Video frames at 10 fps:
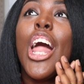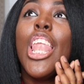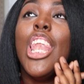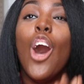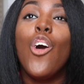
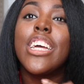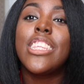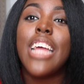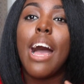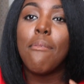
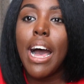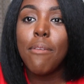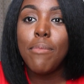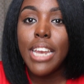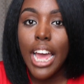longest time
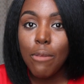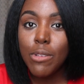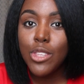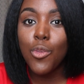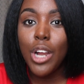I've been
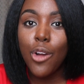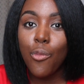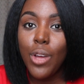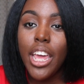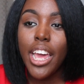able to wear a
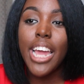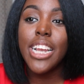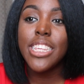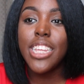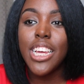wig
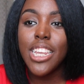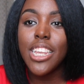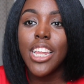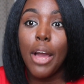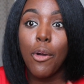and it's
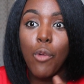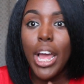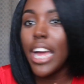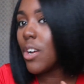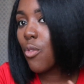still uh, well it